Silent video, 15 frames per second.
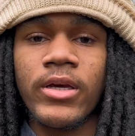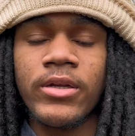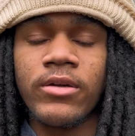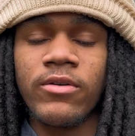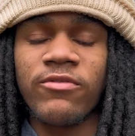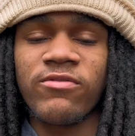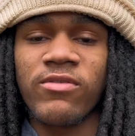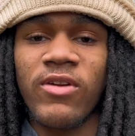in
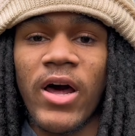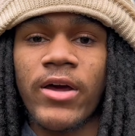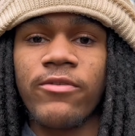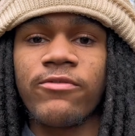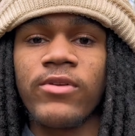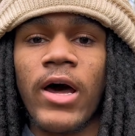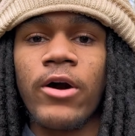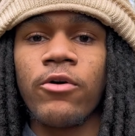a
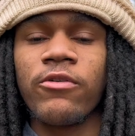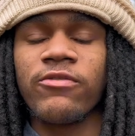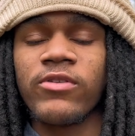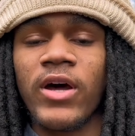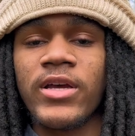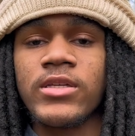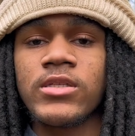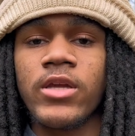flight or
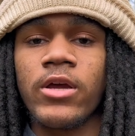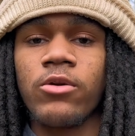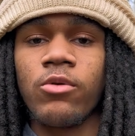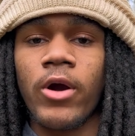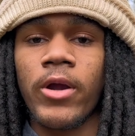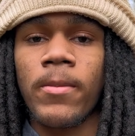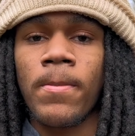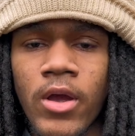flight state,
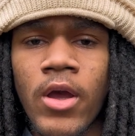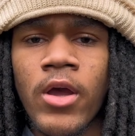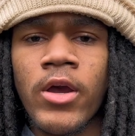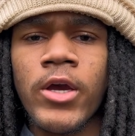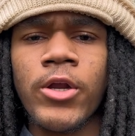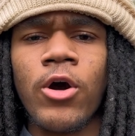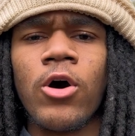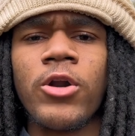right?
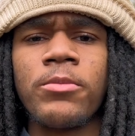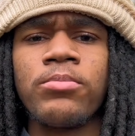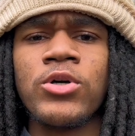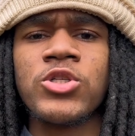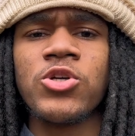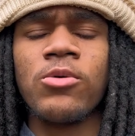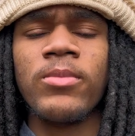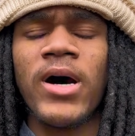It already
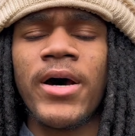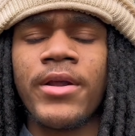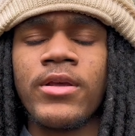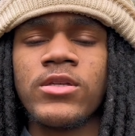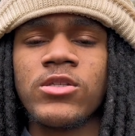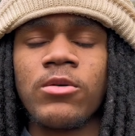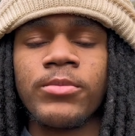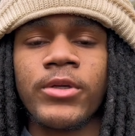puts your body
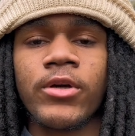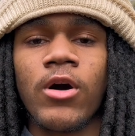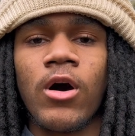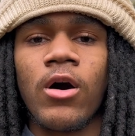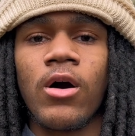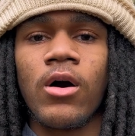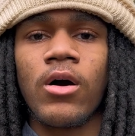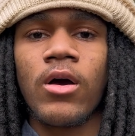in something
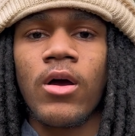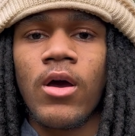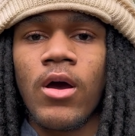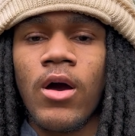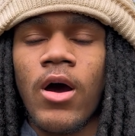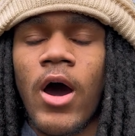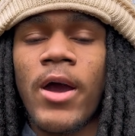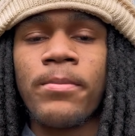called
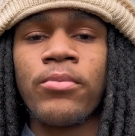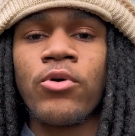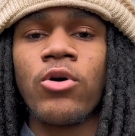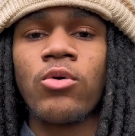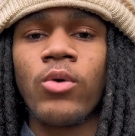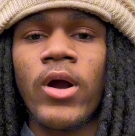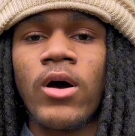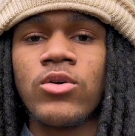
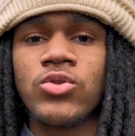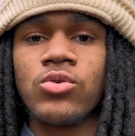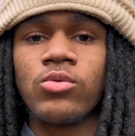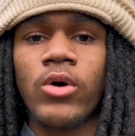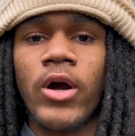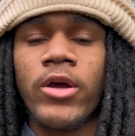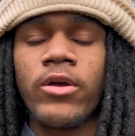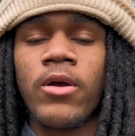hyperarousal,
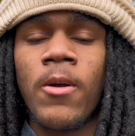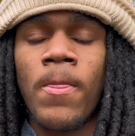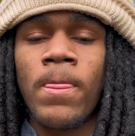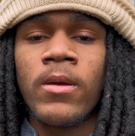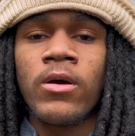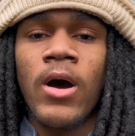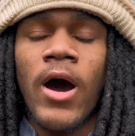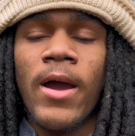right?
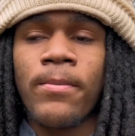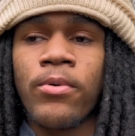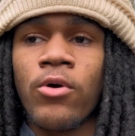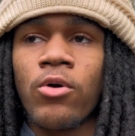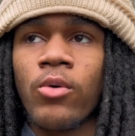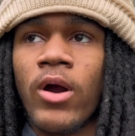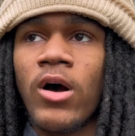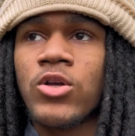
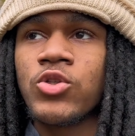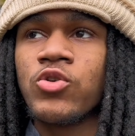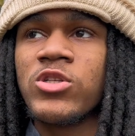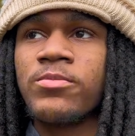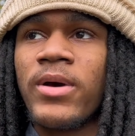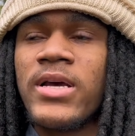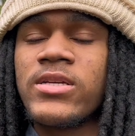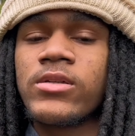Hyperarousal is
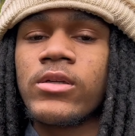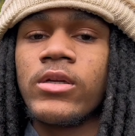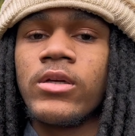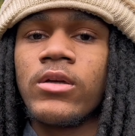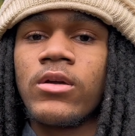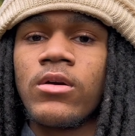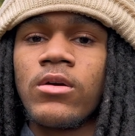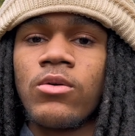
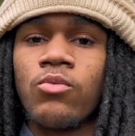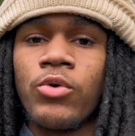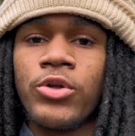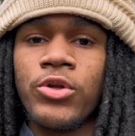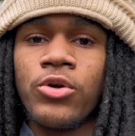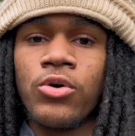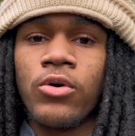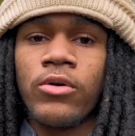basically
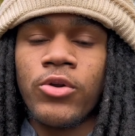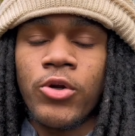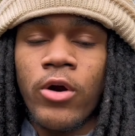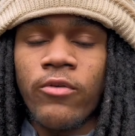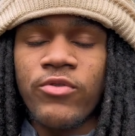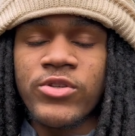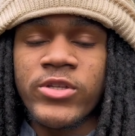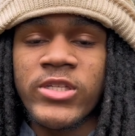when your
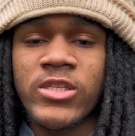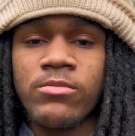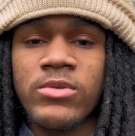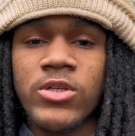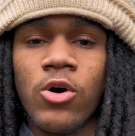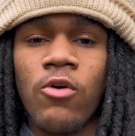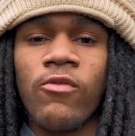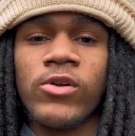nervous system
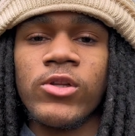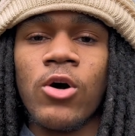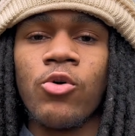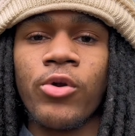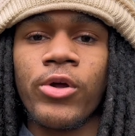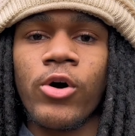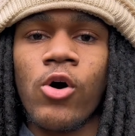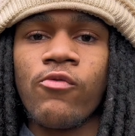is
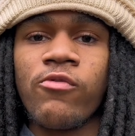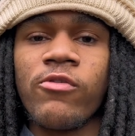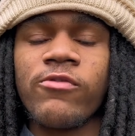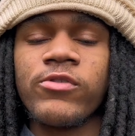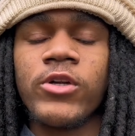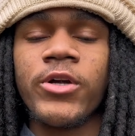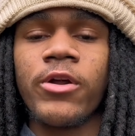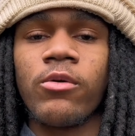overloaded, over
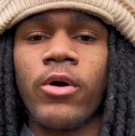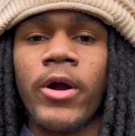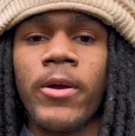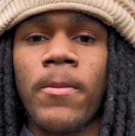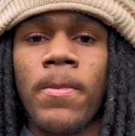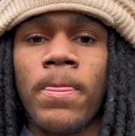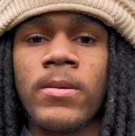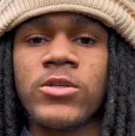flooded,
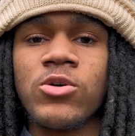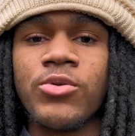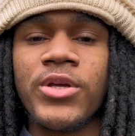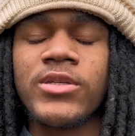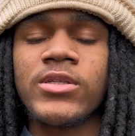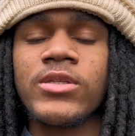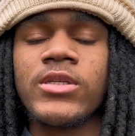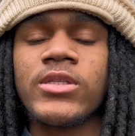right? So
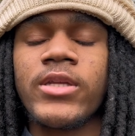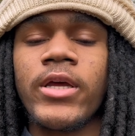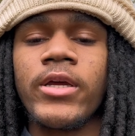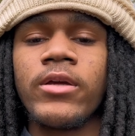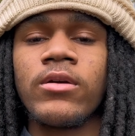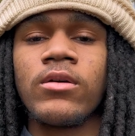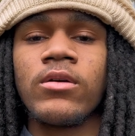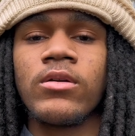this is the
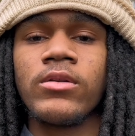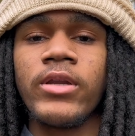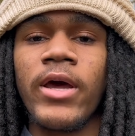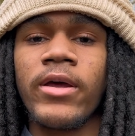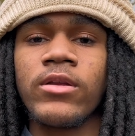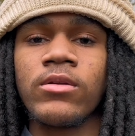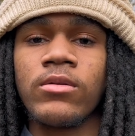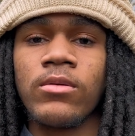state
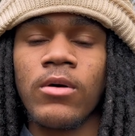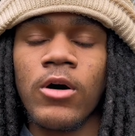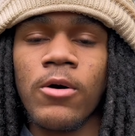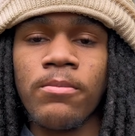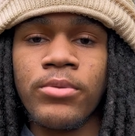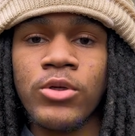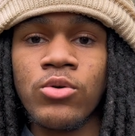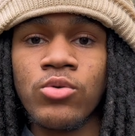that
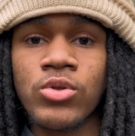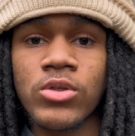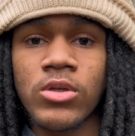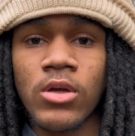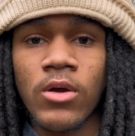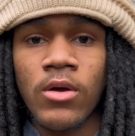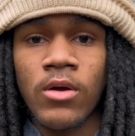abuse